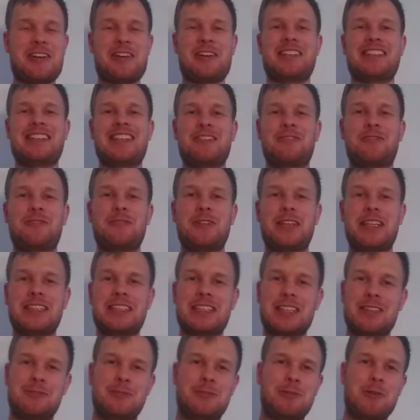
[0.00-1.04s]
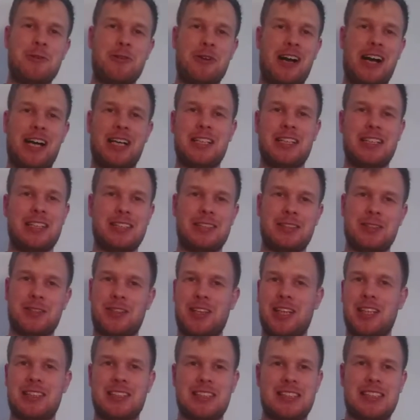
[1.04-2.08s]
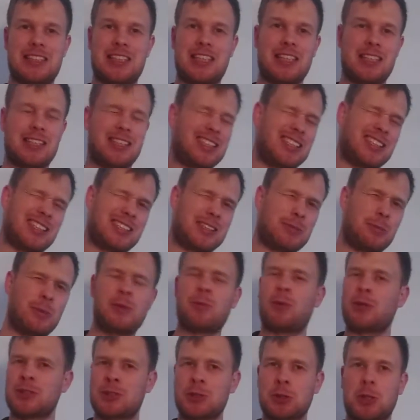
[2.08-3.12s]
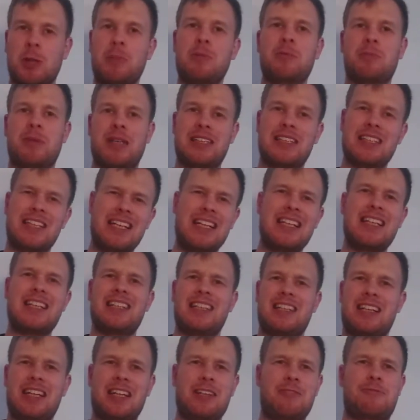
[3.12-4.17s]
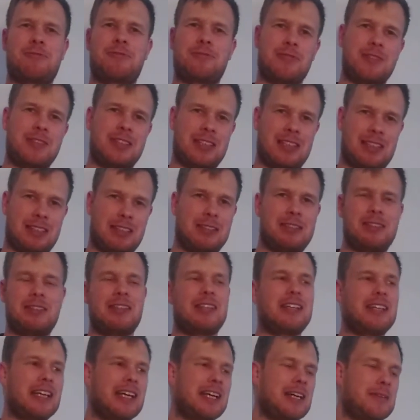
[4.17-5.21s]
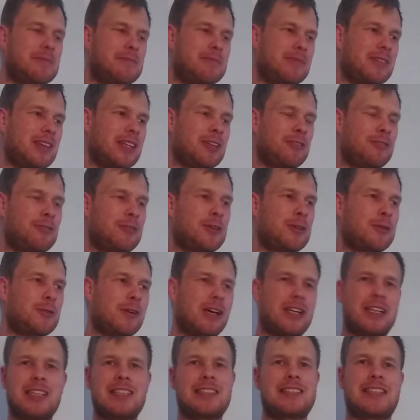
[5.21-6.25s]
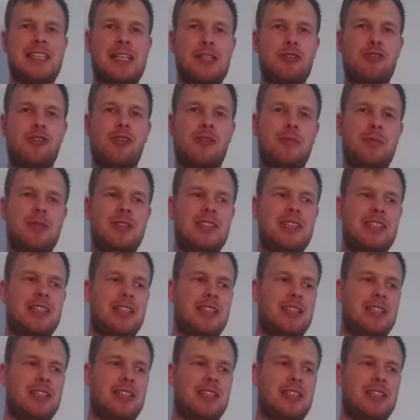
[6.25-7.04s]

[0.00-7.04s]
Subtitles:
in an interview you can see it. It wasn't German, but if you understand German,